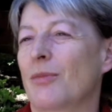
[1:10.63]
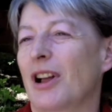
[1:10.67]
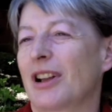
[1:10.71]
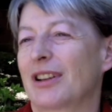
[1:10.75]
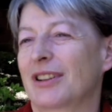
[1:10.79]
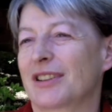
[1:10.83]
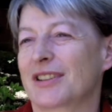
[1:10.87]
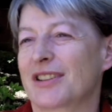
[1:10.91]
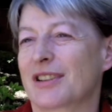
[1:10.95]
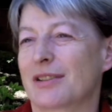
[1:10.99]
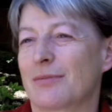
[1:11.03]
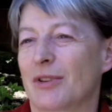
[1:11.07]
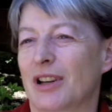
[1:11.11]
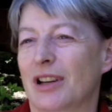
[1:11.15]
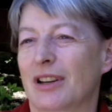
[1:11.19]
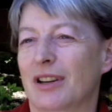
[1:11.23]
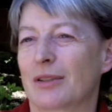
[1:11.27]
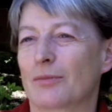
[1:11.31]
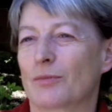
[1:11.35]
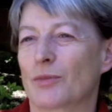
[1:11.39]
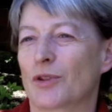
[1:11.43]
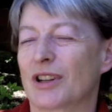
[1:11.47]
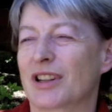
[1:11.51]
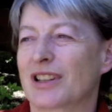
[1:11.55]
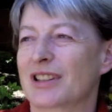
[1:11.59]

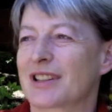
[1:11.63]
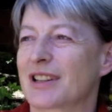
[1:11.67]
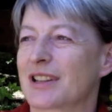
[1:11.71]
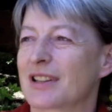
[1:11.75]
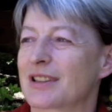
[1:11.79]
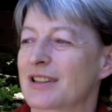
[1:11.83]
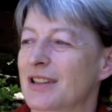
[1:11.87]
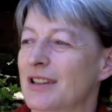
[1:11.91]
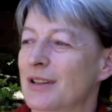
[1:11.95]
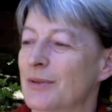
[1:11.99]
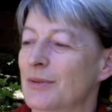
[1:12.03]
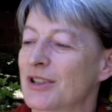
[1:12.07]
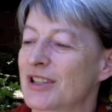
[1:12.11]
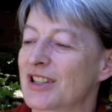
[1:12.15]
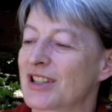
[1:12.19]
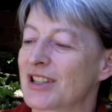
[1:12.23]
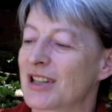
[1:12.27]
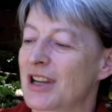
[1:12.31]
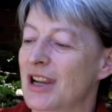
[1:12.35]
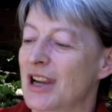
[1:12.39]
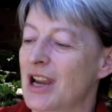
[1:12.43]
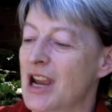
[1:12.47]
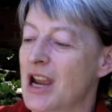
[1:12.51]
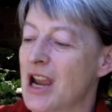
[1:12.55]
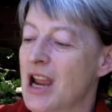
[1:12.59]
policy-making process, I would
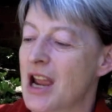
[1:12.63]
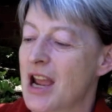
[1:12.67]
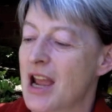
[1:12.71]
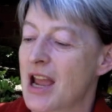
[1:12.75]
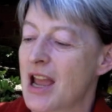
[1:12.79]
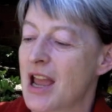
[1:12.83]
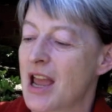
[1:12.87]
say